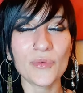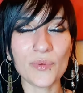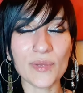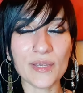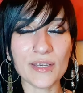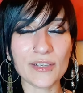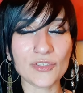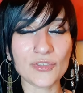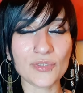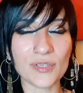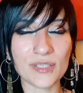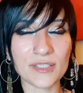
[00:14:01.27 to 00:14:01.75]

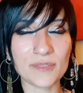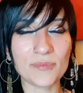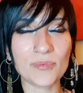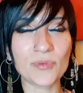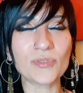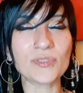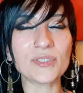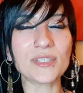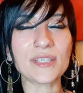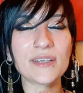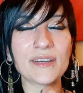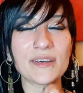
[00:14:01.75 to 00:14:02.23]
we are
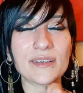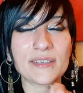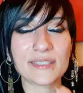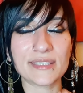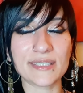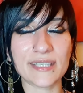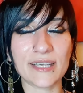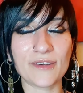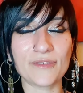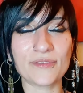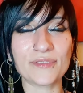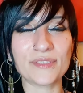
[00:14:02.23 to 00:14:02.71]
transporting
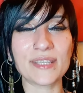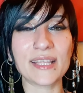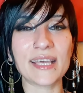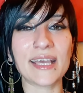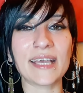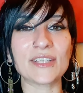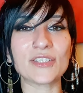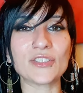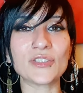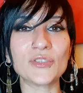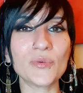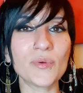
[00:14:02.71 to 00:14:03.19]
ourselves
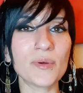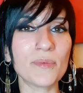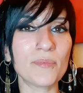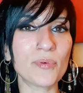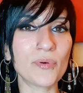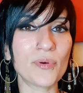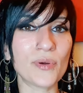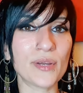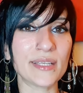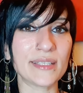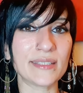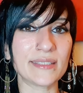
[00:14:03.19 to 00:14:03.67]
there to a
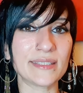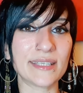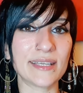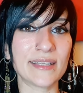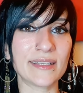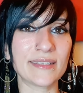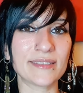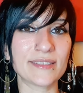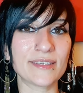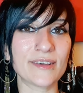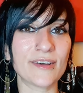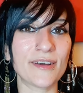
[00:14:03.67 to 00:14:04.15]
point
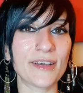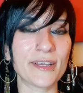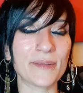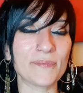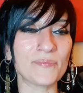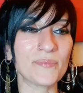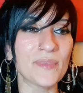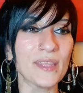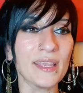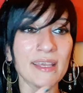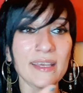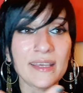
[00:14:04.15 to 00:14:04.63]
in
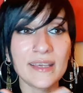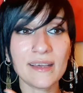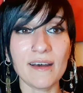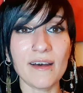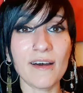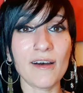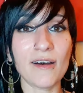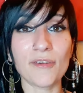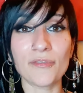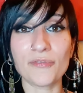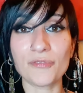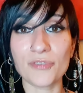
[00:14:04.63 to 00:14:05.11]
time,
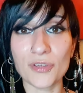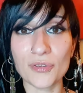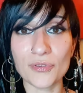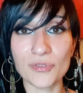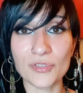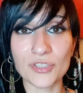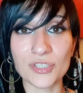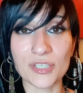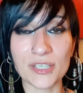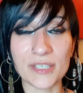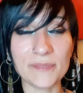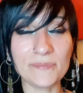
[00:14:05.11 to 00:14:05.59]
our
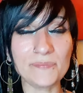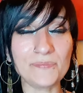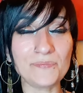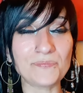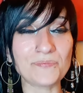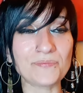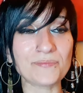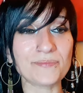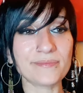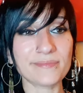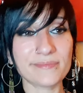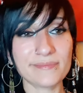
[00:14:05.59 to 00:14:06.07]
future,
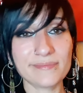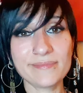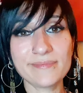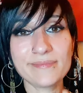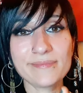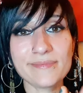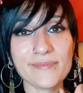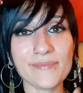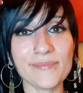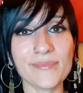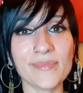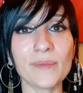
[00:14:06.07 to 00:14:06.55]

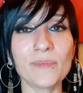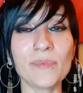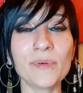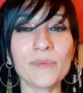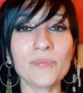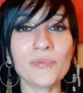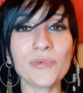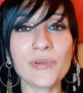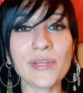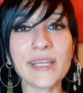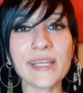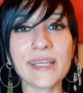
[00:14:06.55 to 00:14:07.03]

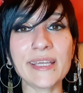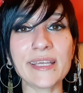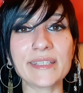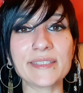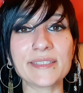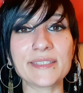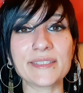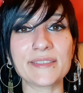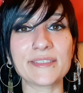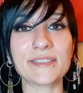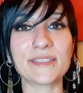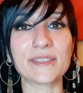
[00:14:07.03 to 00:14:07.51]
but bringing
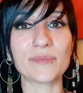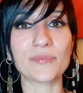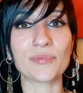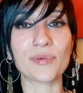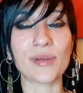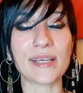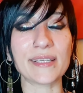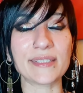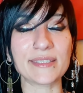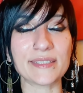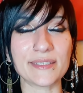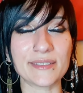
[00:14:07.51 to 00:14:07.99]
it into the
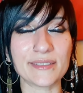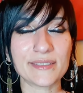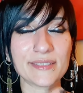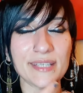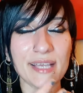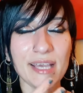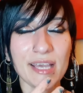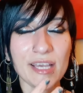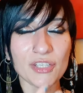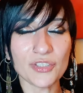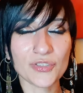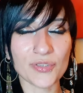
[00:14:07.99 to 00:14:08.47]

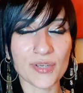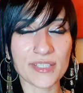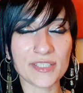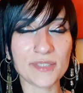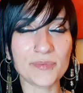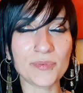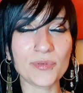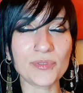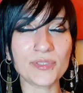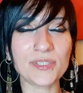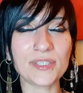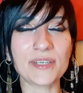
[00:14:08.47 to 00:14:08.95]
presence,
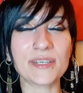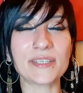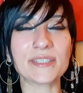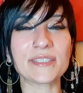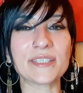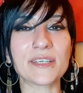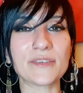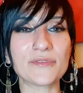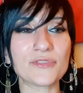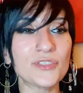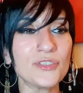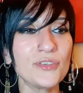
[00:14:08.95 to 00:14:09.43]
transporting
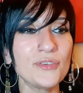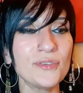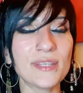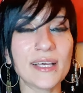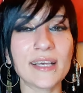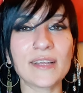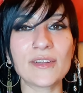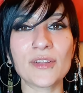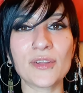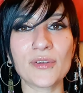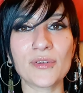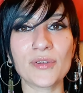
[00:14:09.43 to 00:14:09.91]
ourselves to
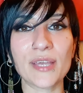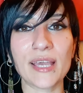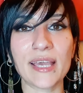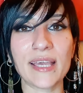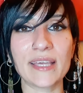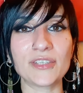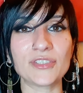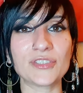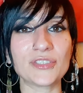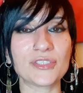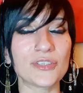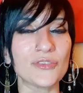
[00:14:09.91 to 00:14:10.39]
that
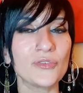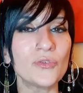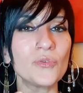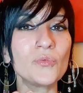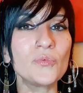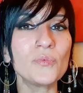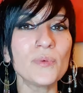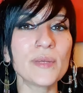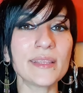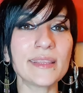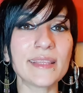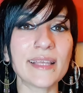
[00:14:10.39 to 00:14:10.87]
location
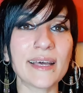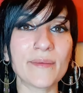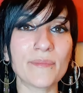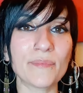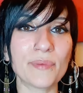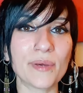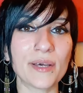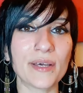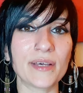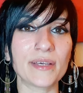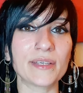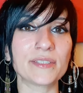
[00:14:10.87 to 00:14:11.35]
or with
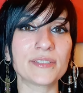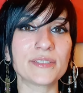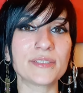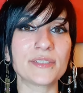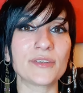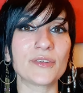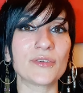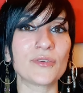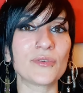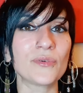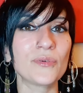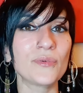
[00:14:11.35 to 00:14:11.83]
that
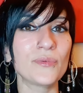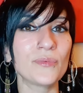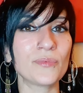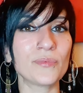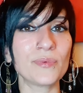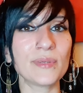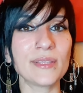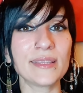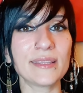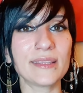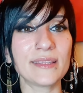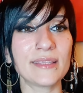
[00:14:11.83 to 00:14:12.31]
person or
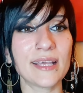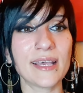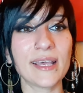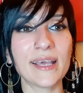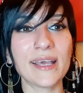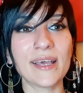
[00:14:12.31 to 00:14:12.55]
with